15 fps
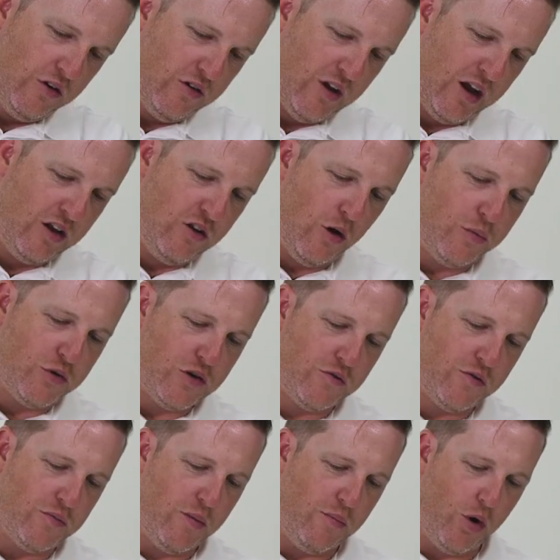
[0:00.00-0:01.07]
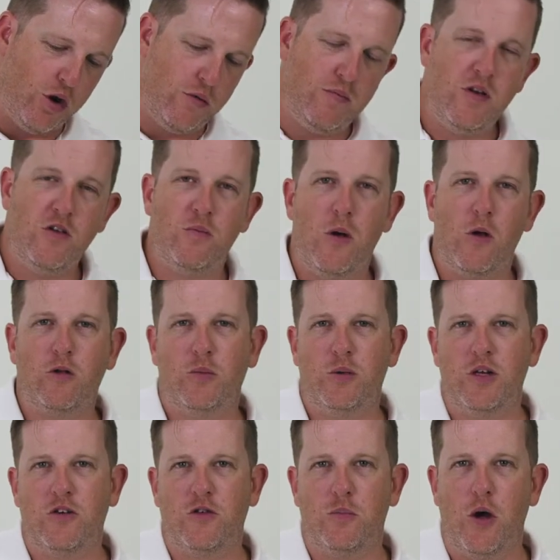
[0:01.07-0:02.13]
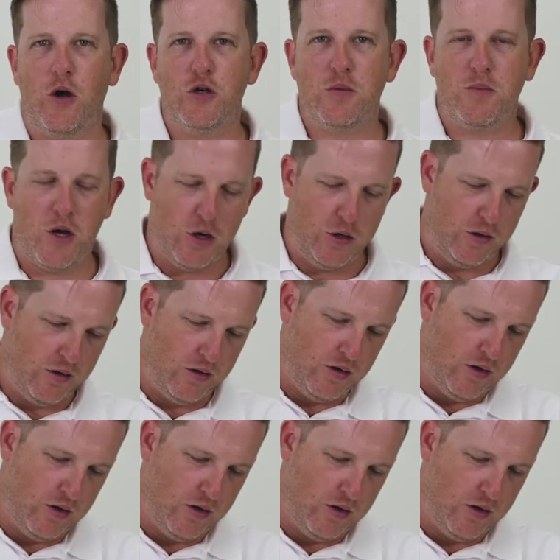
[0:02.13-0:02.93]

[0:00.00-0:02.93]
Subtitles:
Second option from the bottom is multiple exposure mode.